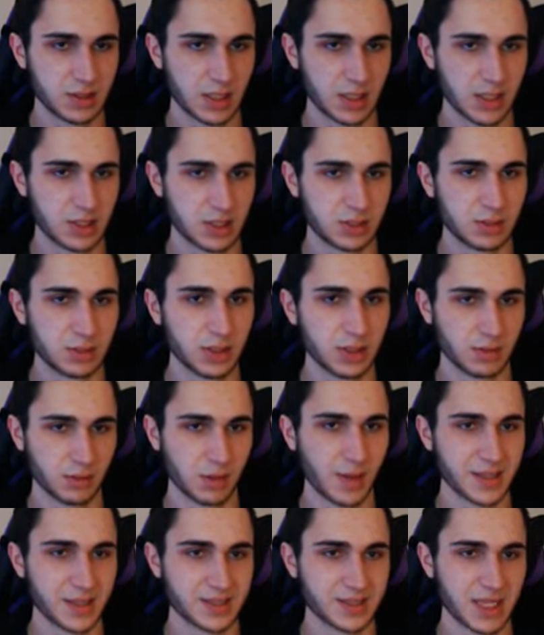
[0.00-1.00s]
I need you to clear the
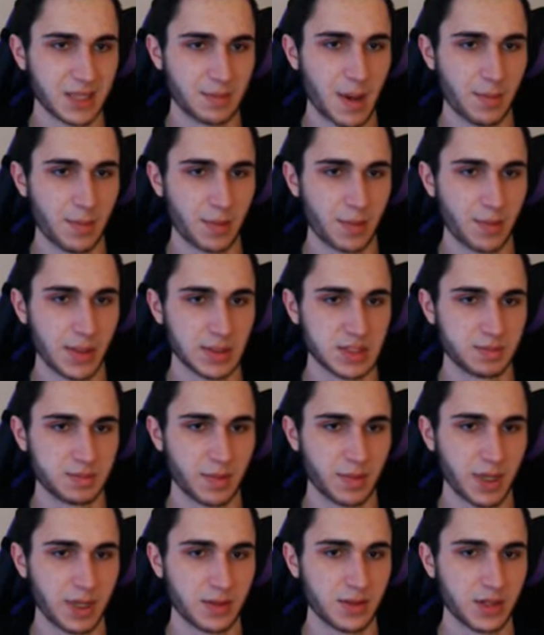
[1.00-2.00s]
robots out of the bumper boats.
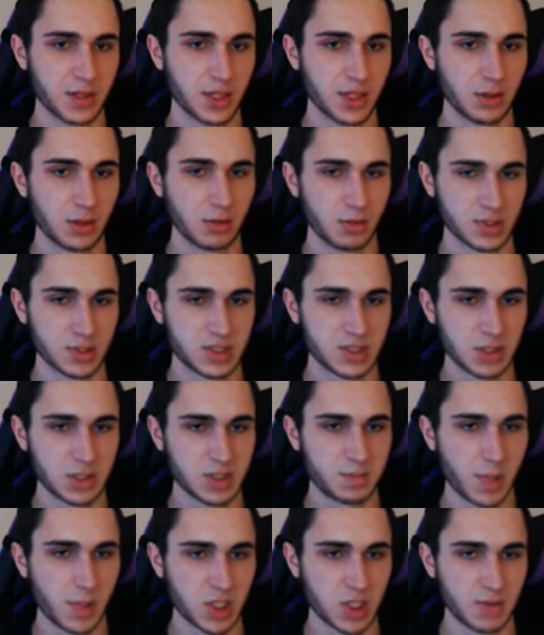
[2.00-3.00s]
But we're still
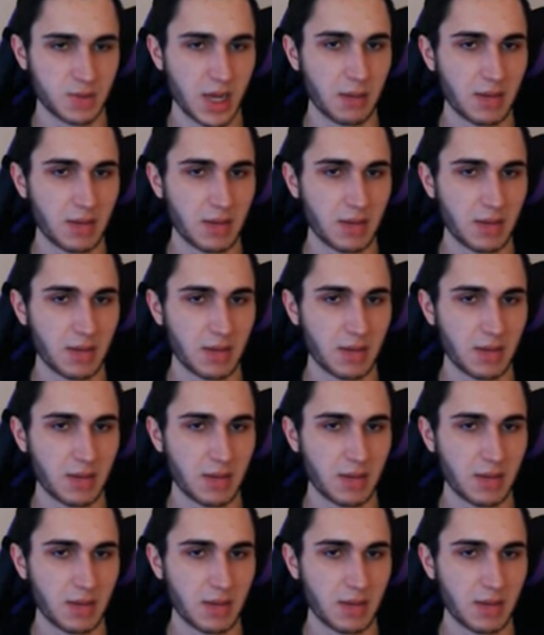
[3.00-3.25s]
SpongeBob.